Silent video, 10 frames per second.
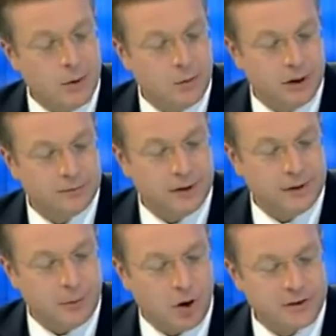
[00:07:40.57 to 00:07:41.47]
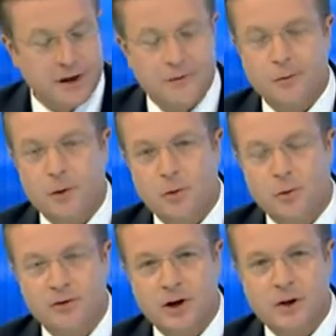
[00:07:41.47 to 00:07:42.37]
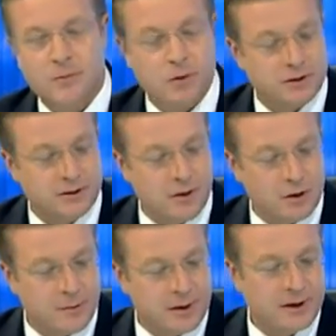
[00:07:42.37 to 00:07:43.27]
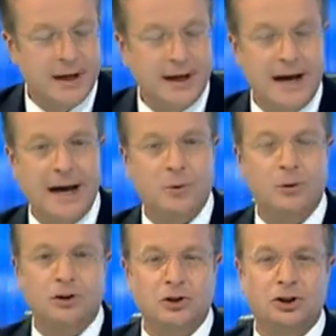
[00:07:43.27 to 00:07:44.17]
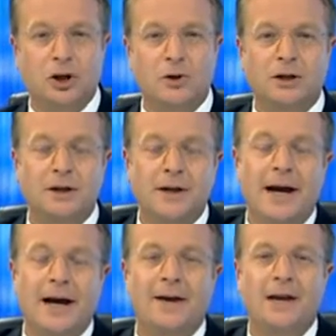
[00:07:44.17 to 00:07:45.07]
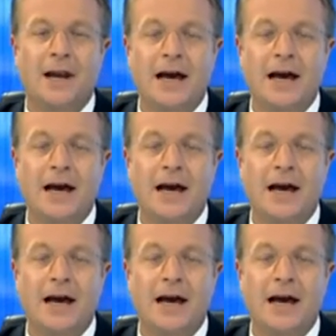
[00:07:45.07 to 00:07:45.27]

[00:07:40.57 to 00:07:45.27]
We'll pause there for a moment. We've a lot more to talk about, but we'll just show you the